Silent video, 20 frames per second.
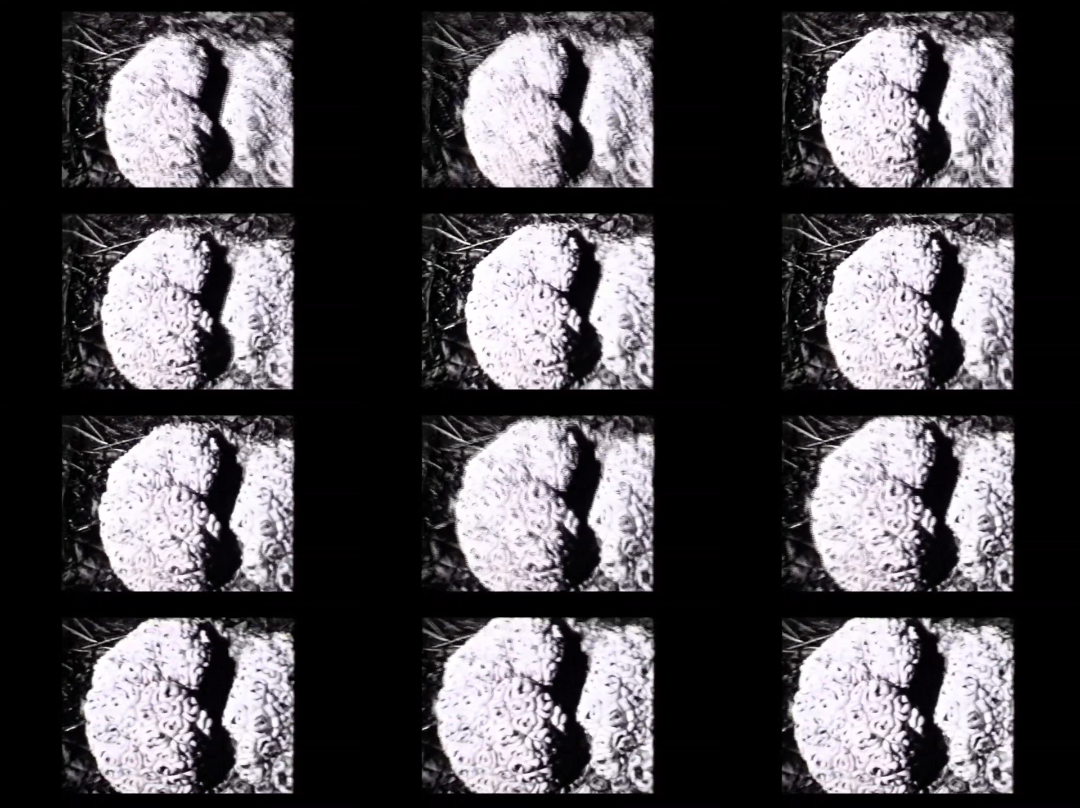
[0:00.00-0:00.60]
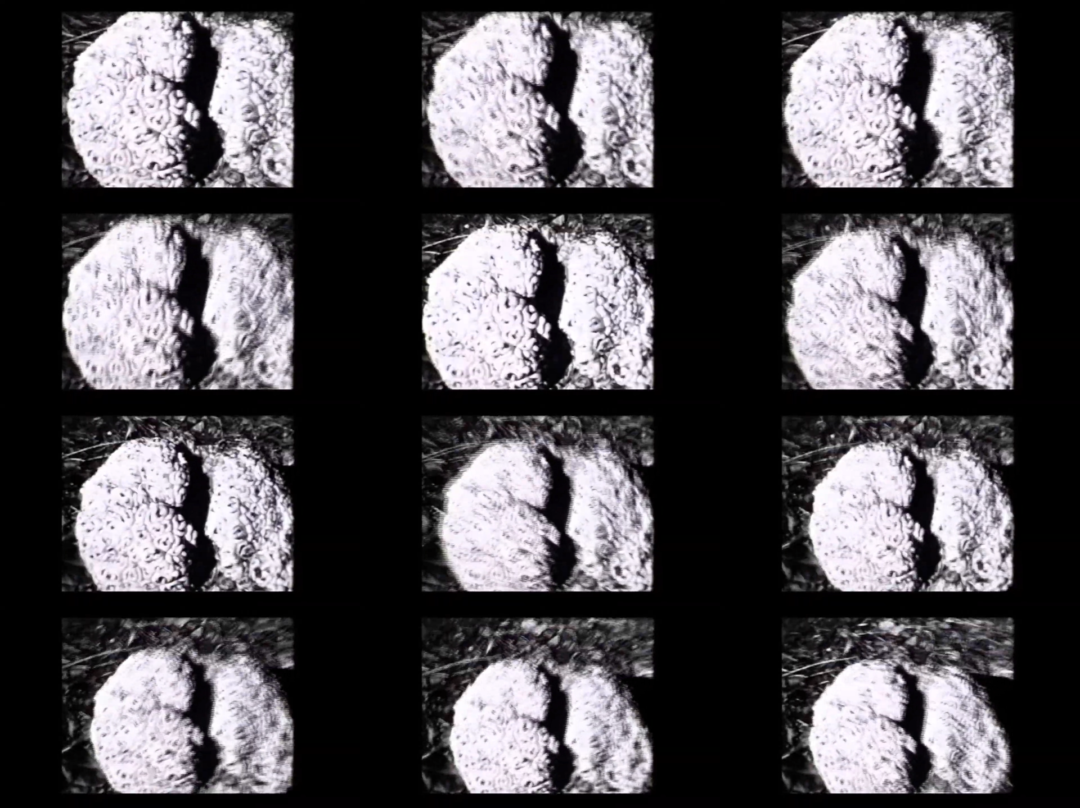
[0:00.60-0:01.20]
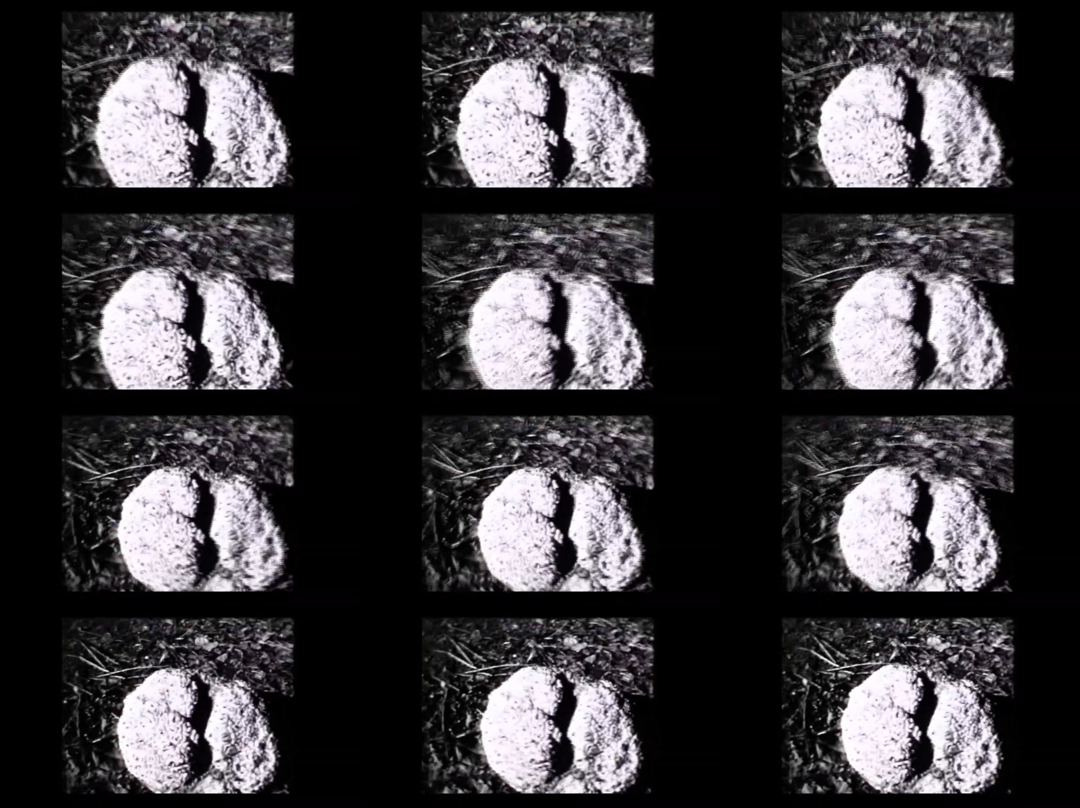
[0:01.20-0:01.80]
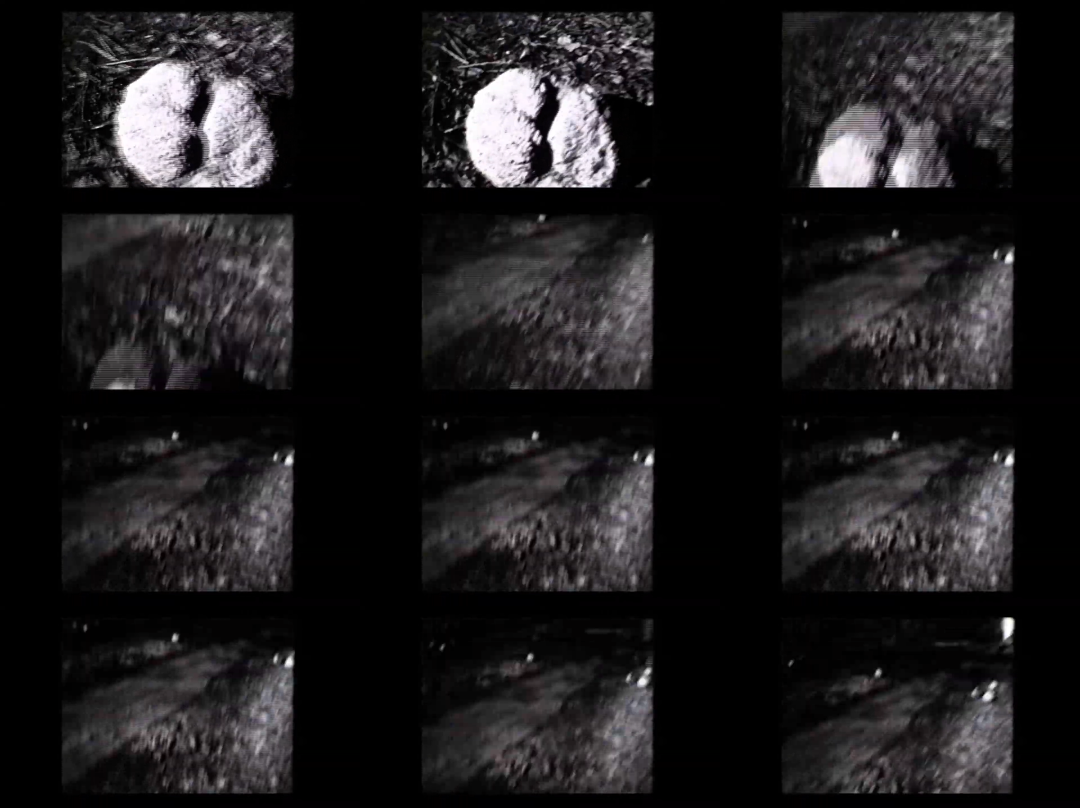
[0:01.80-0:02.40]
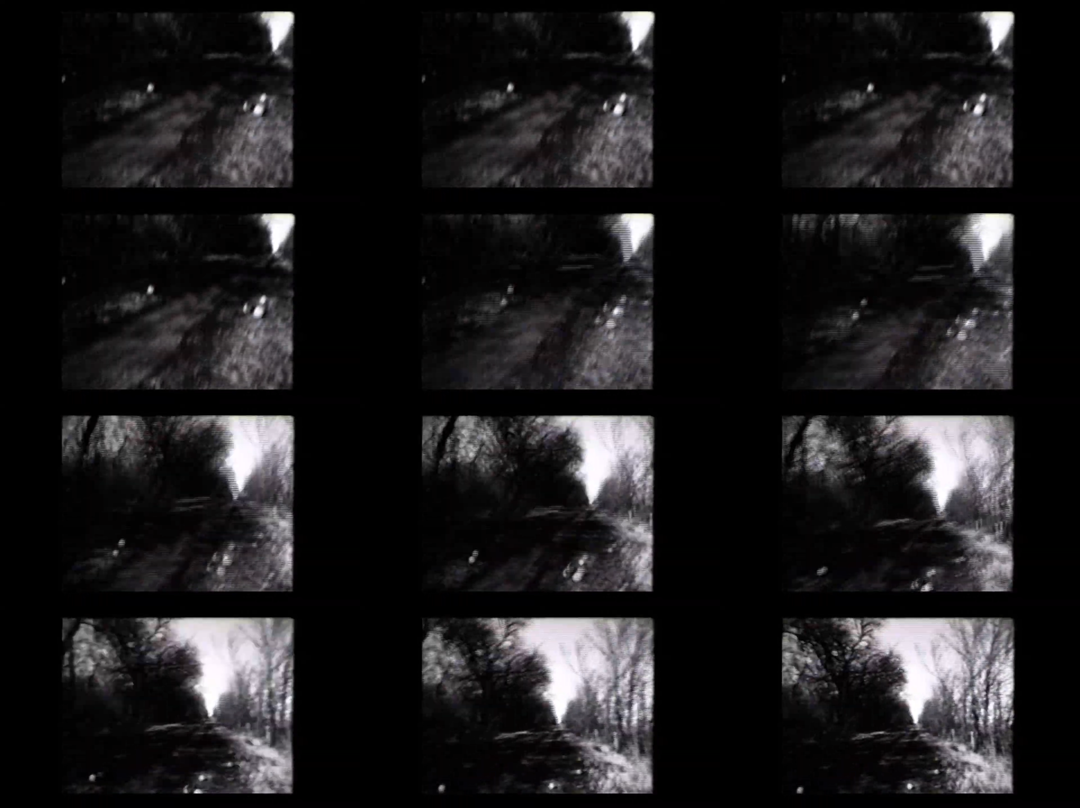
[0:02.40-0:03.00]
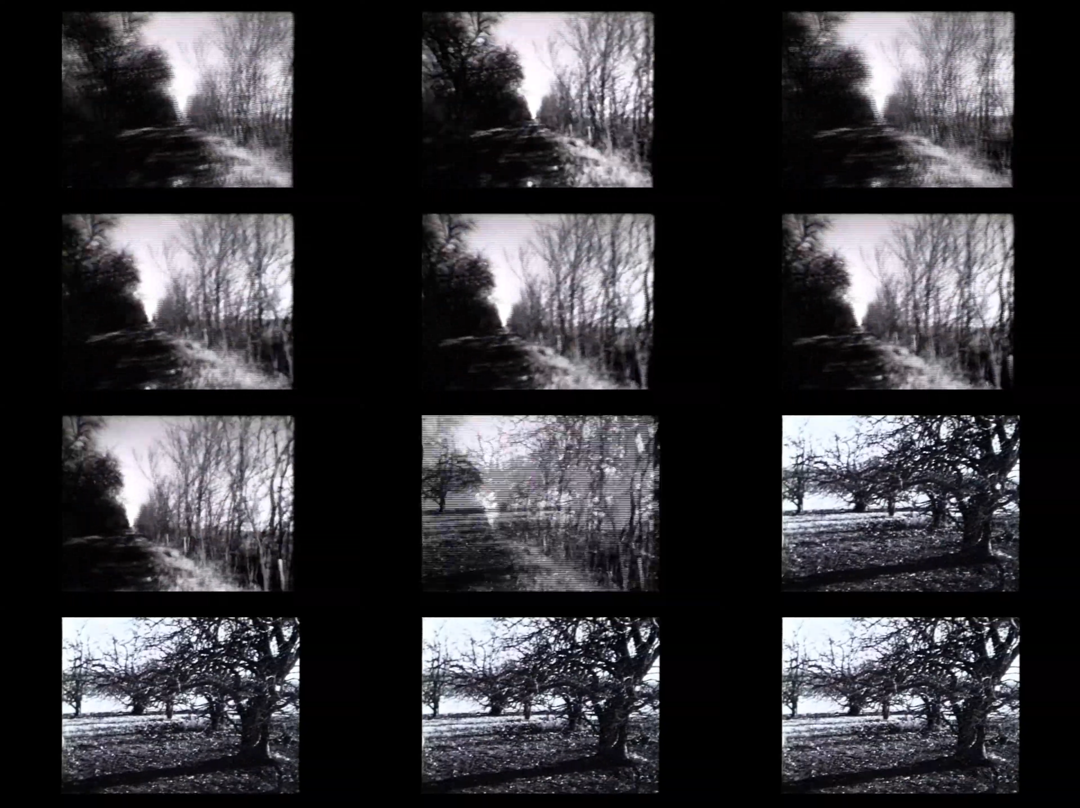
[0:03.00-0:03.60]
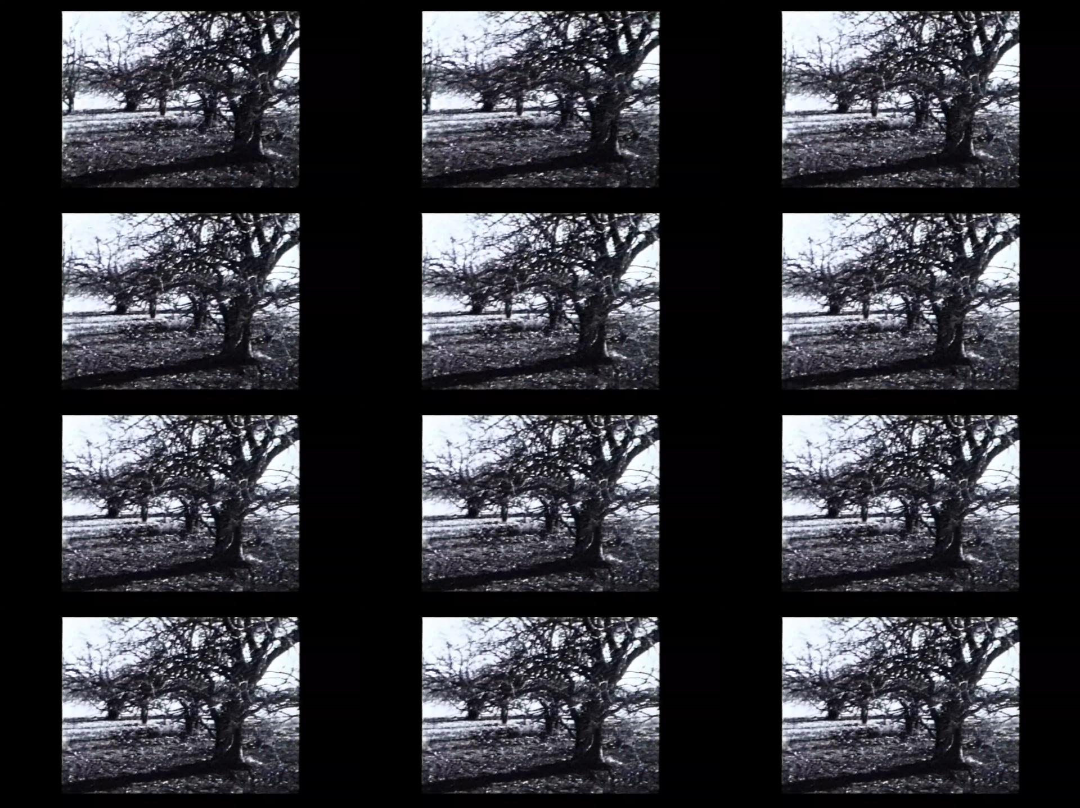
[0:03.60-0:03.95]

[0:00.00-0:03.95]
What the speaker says: (no speaker visible)